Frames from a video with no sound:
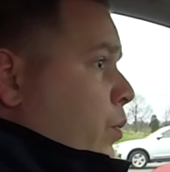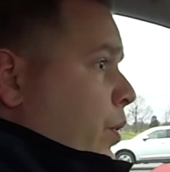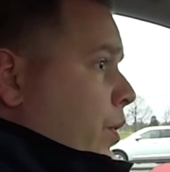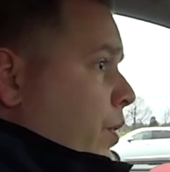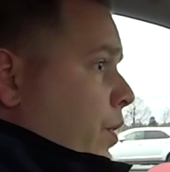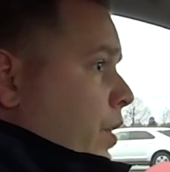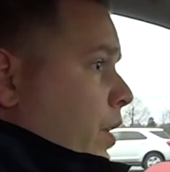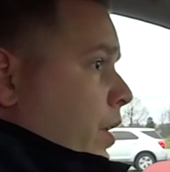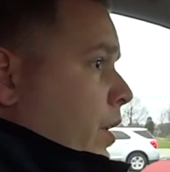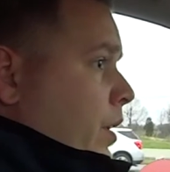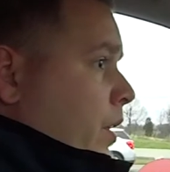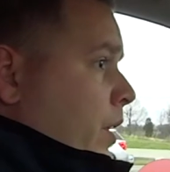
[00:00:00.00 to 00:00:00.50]

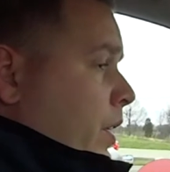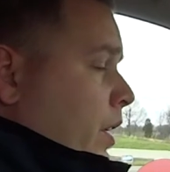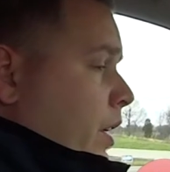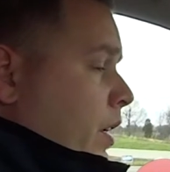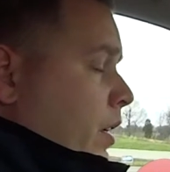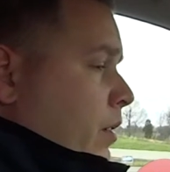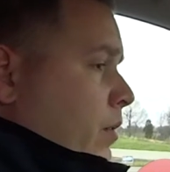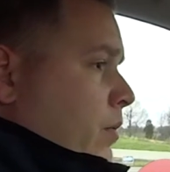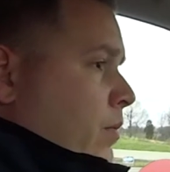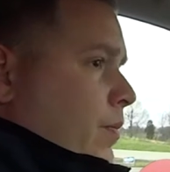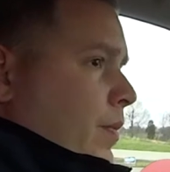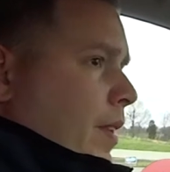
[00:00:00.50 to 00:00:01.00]
with a,
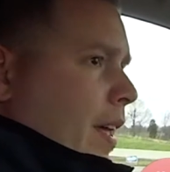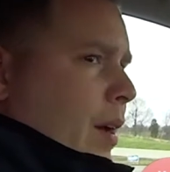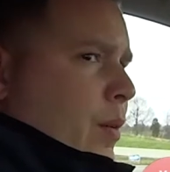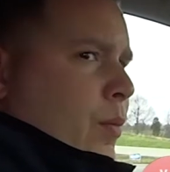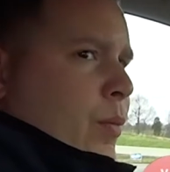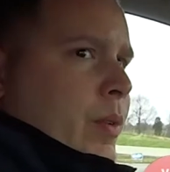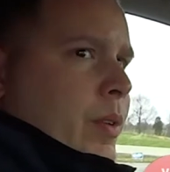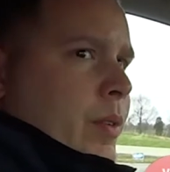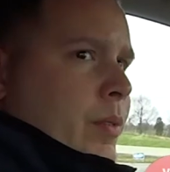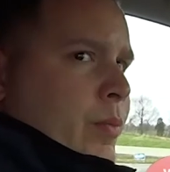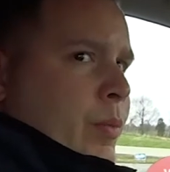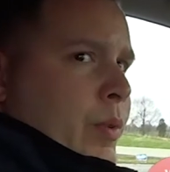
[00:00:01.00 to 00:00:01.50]
uh,
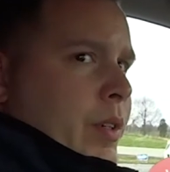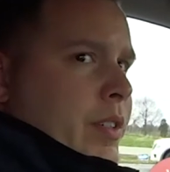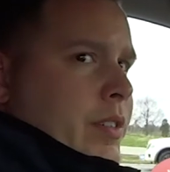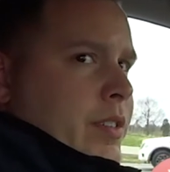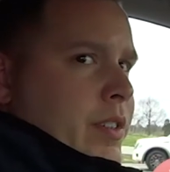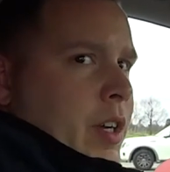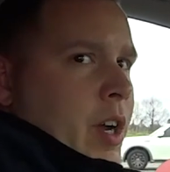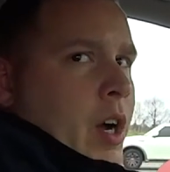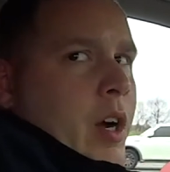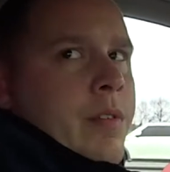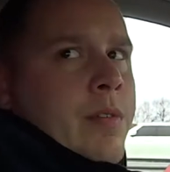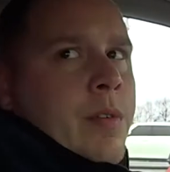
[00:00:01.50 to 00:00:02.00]
what, what is
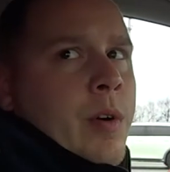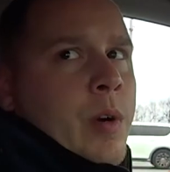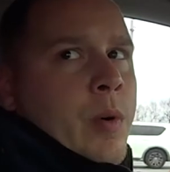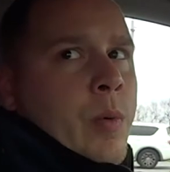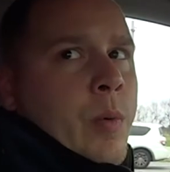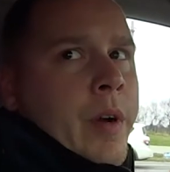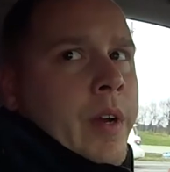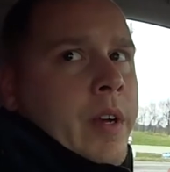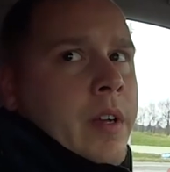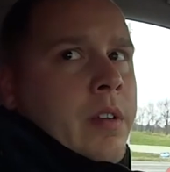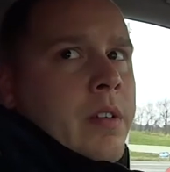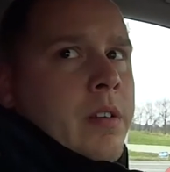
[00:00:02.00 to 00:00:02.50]
a golf cart
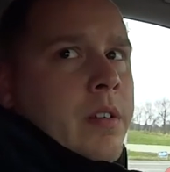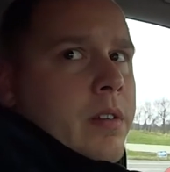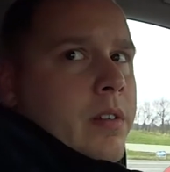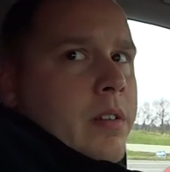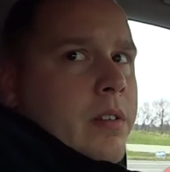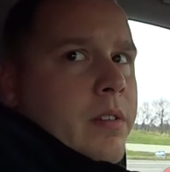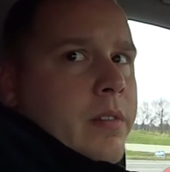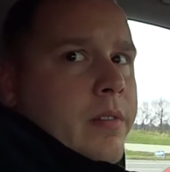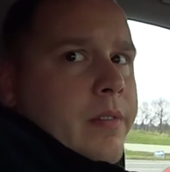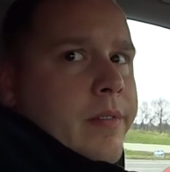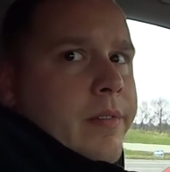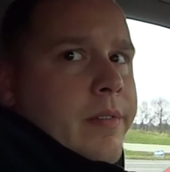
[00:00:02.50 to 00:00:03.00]
weigh?
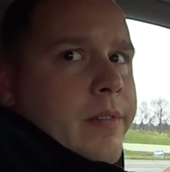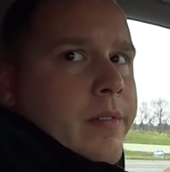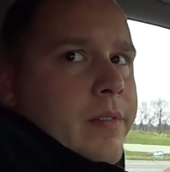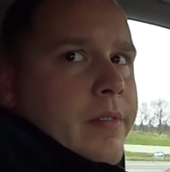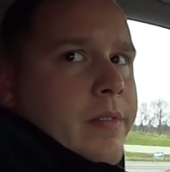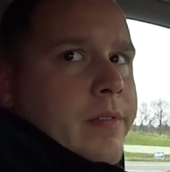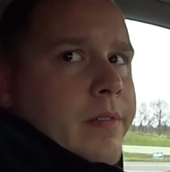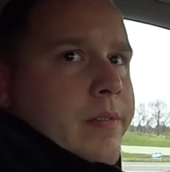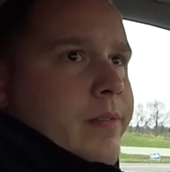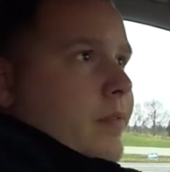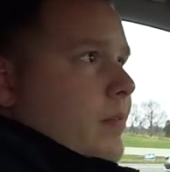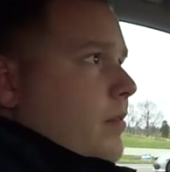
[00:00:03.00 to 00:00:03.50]

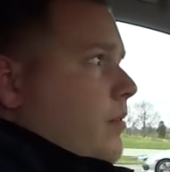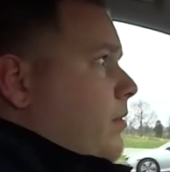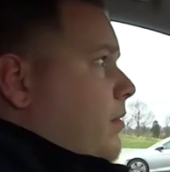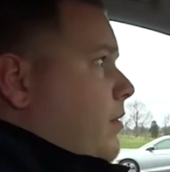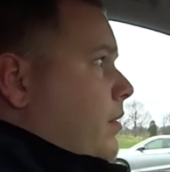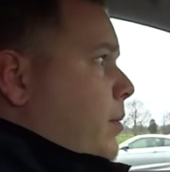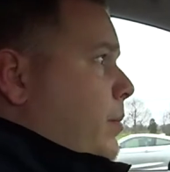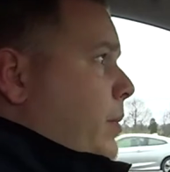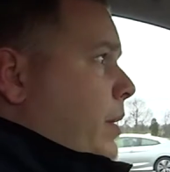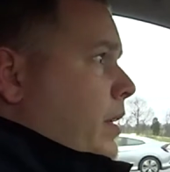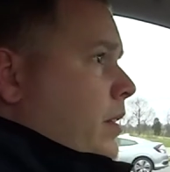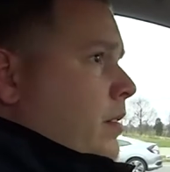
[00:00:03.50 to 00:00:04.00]

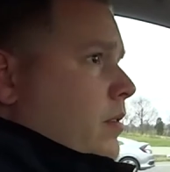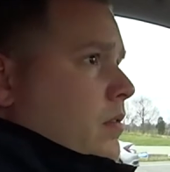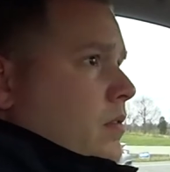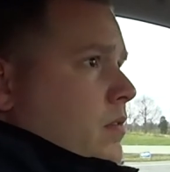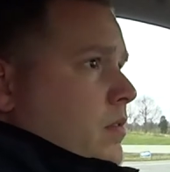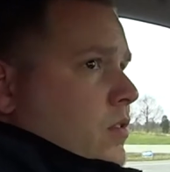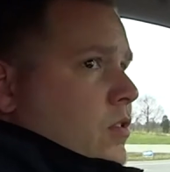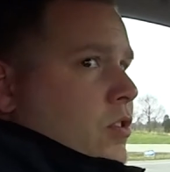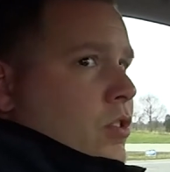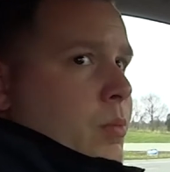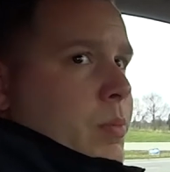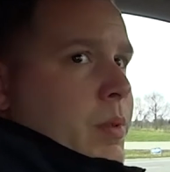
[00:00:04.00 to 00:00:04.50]
Yeah, I don't
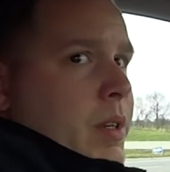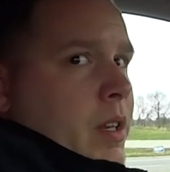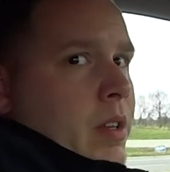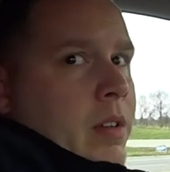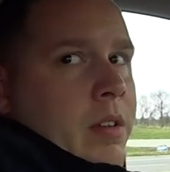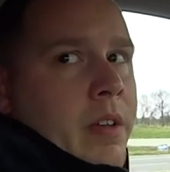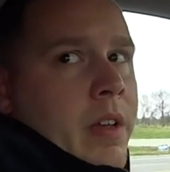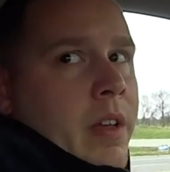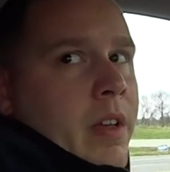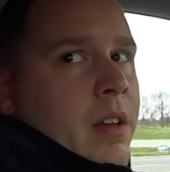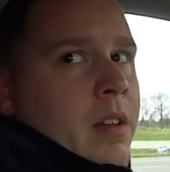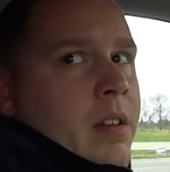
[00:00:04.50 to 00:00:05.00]
know. Probably
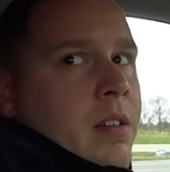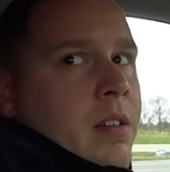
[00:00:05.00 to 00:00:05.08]
so. Yeah,